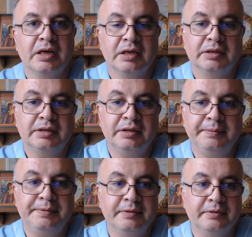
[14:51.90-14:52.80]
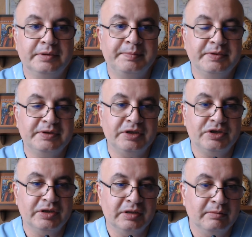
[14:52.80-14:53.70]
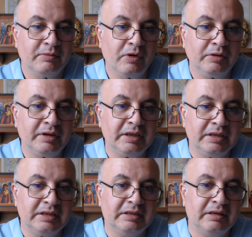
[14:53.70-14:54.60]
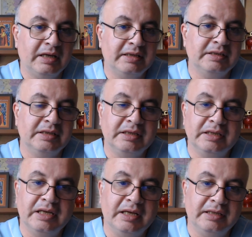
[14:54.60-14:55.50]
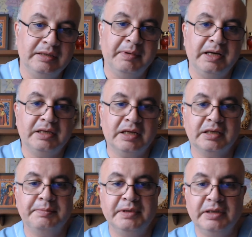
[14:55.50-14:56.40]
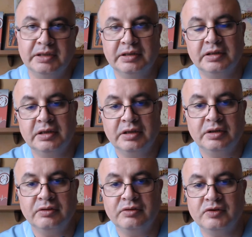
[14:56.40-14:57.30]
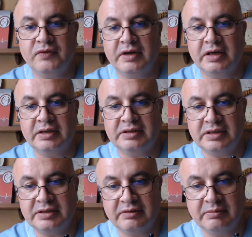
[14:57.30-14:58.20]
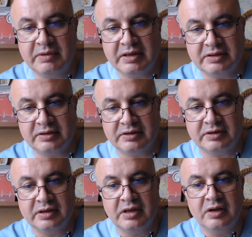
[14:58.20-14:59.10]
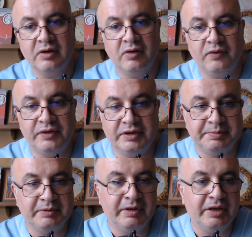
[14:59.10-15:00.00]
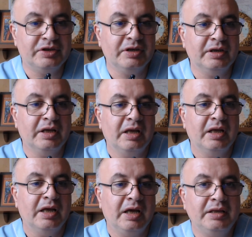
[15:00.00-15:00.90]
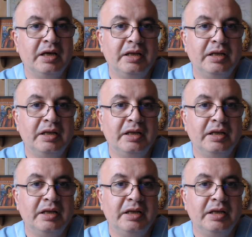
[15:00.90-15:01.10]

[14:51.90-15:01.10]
Tripod position. Moderate distress is indicated by tachypnea, use of accessory muscles of respiration, and an